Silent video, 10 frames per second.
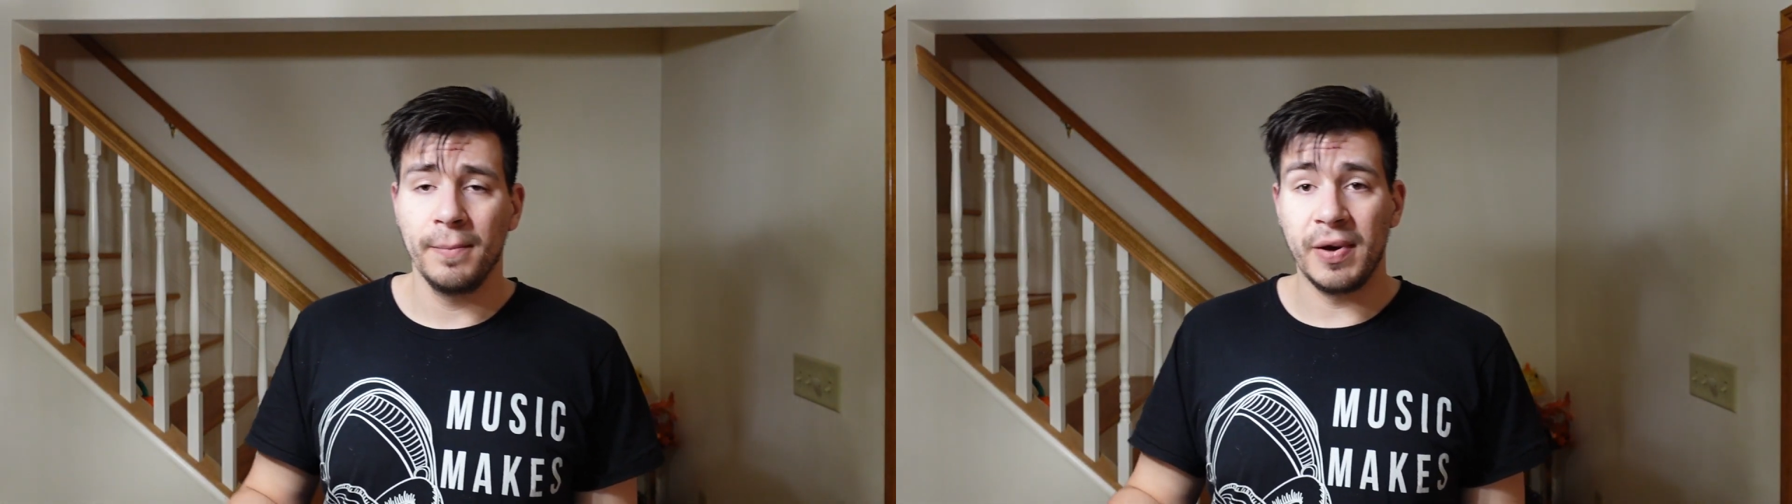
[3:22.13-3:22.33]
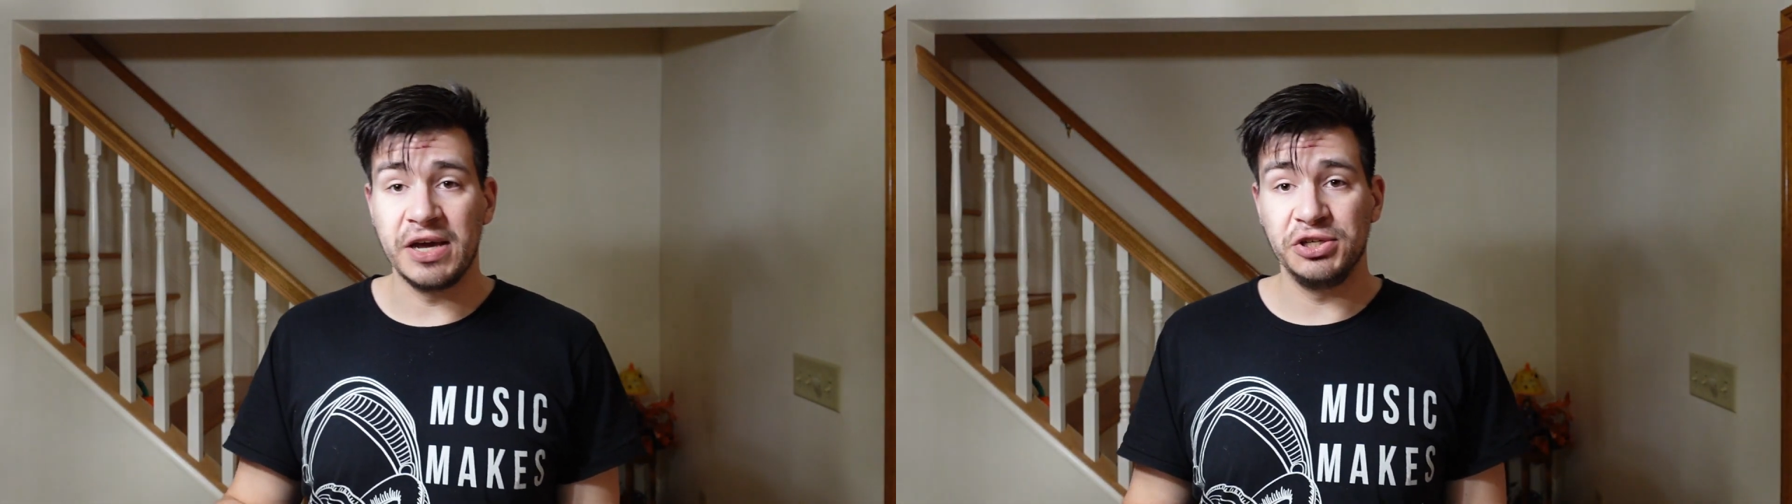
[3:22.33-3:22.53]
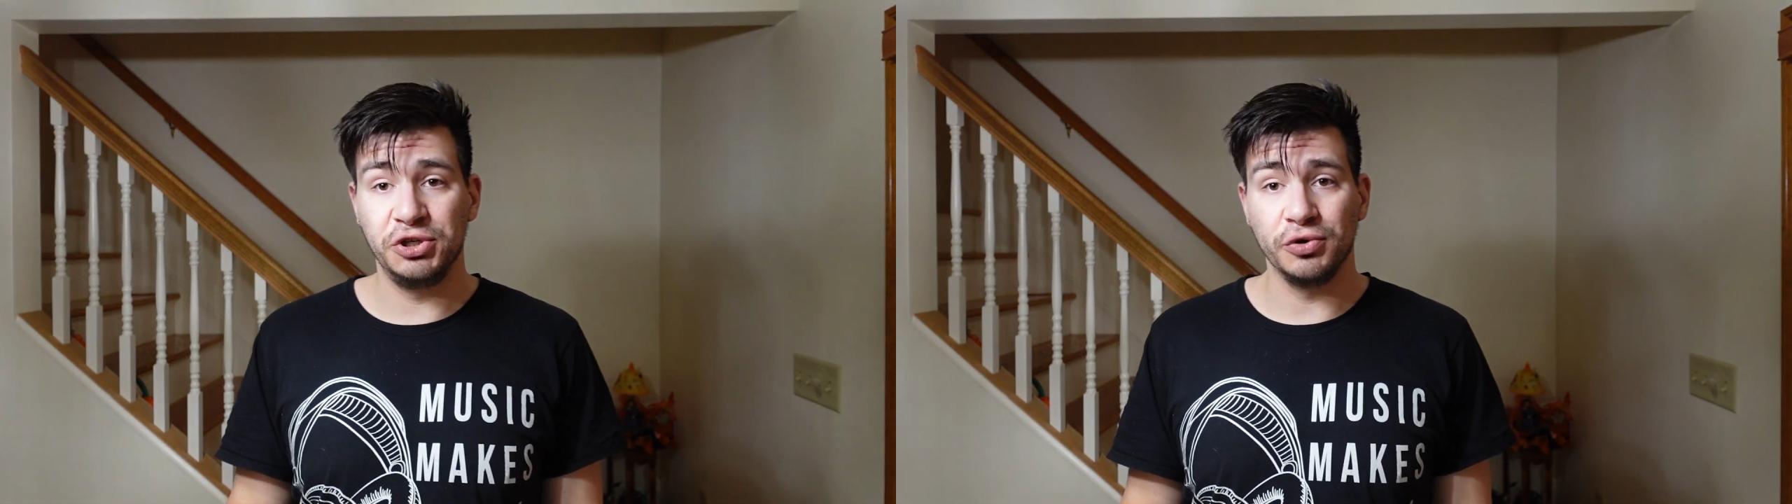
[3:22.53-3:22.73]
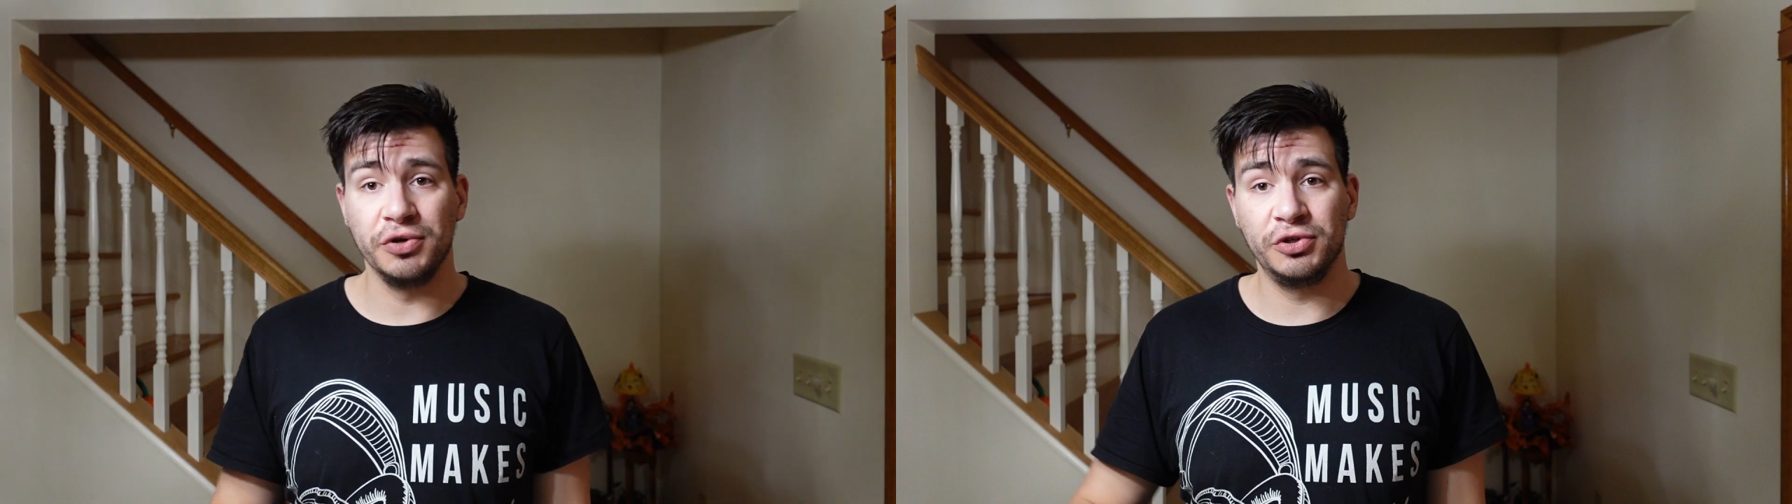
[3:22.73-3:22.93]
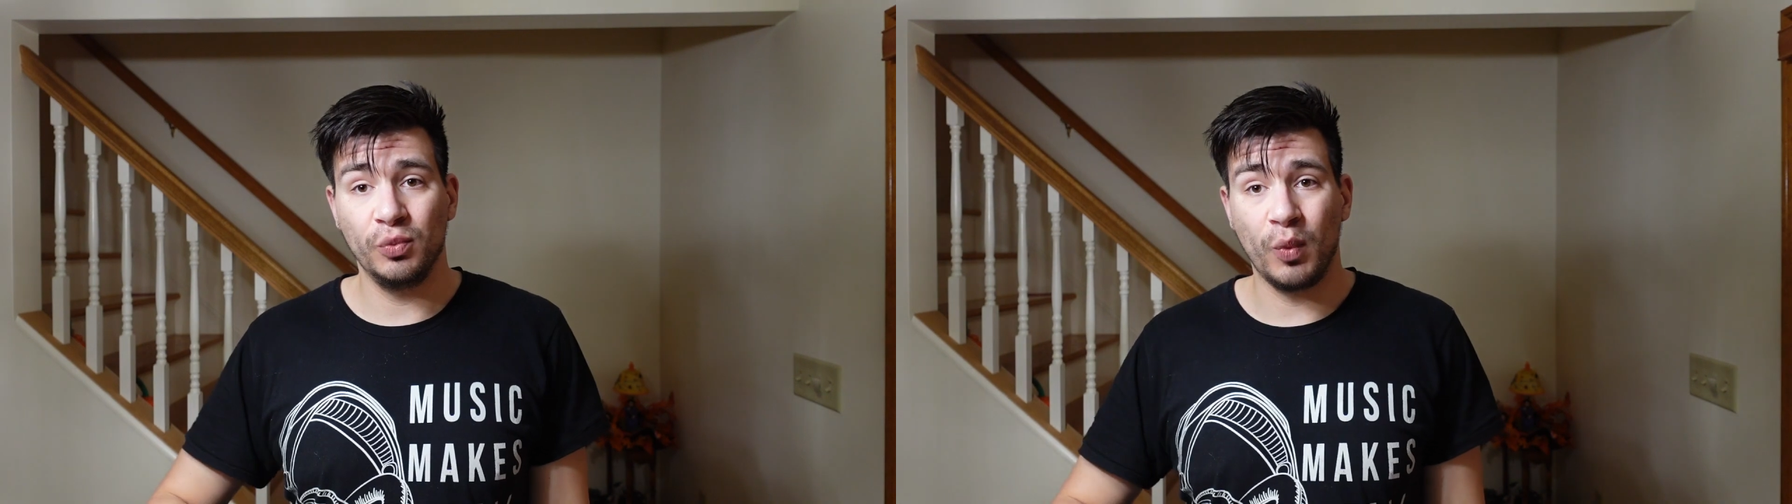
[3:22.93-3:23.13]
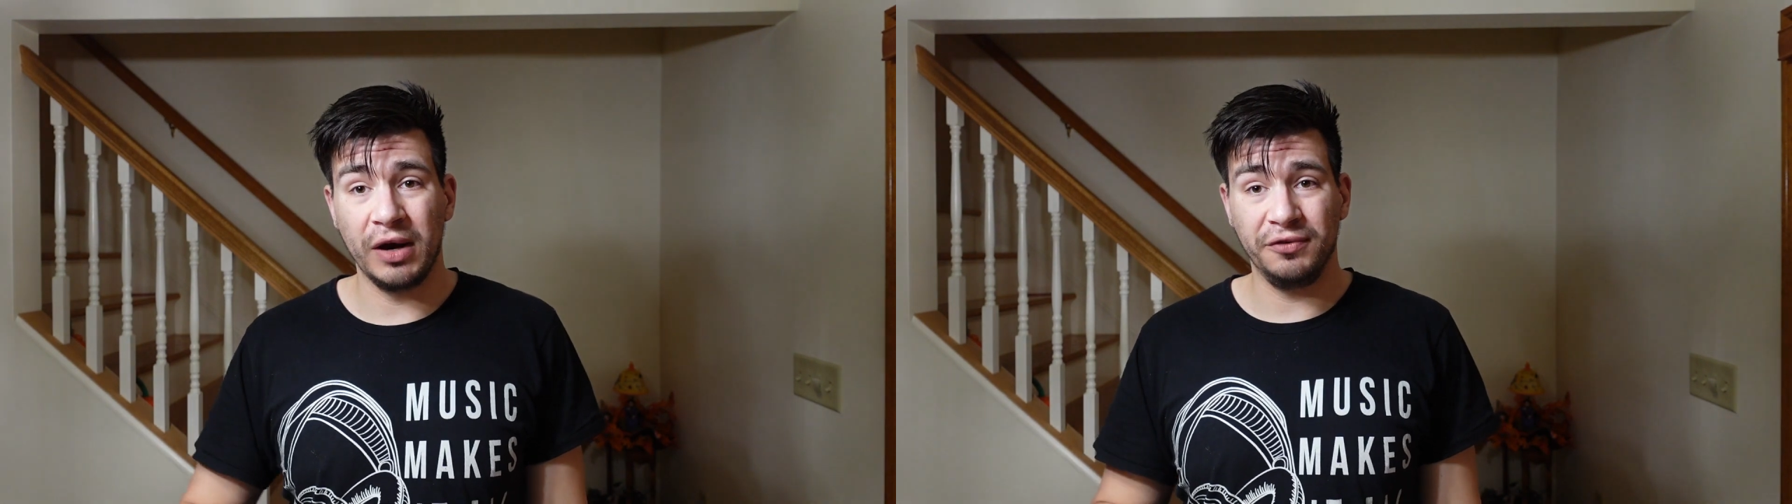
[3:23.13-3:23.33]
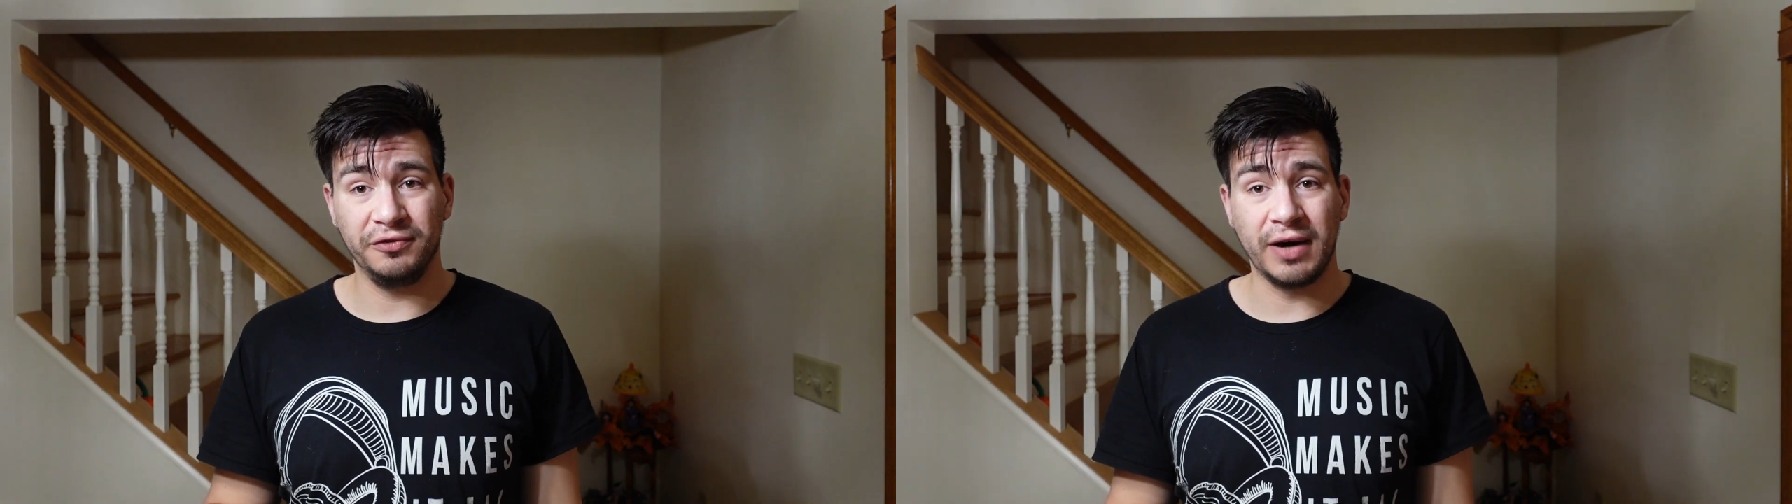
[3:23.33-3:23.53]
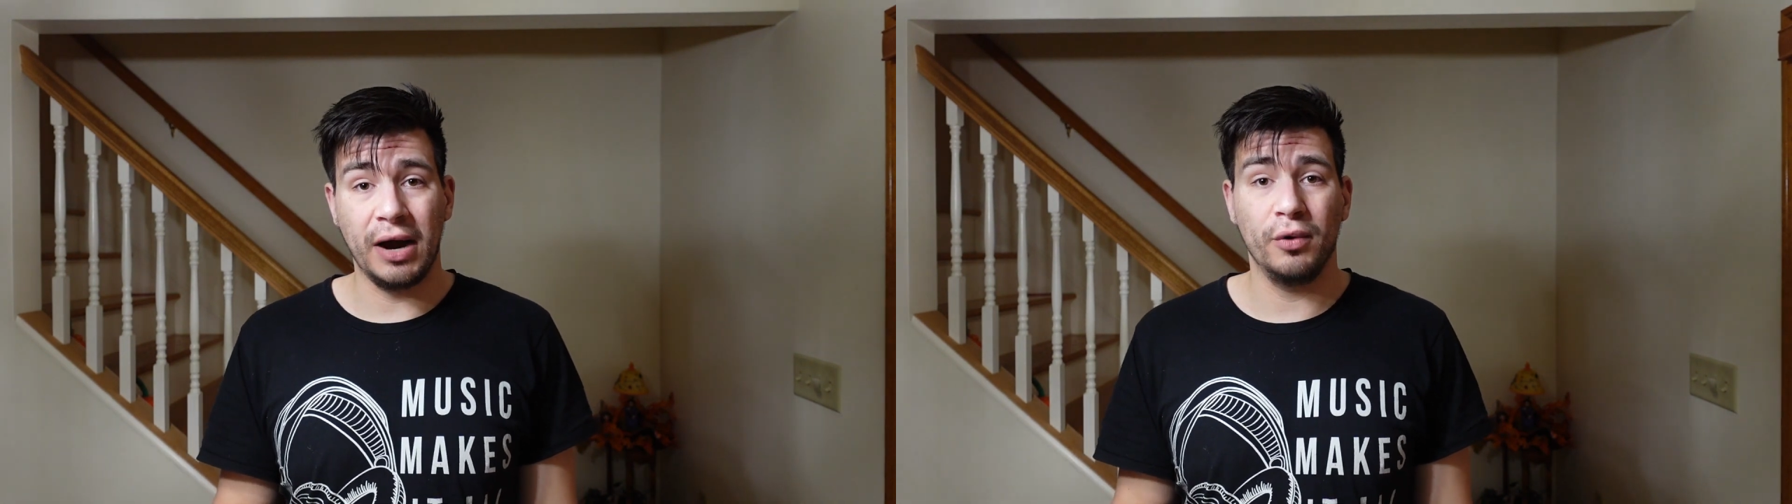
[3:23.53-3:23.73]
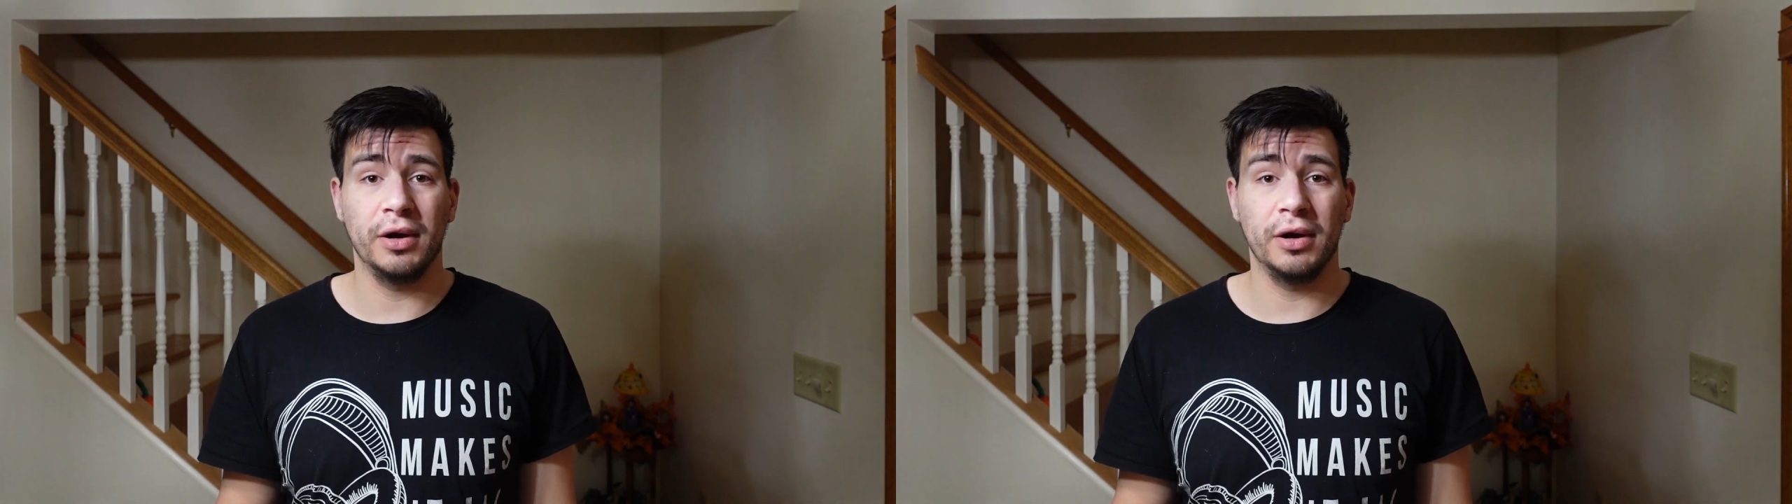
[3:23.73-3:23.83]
pastries, white flour,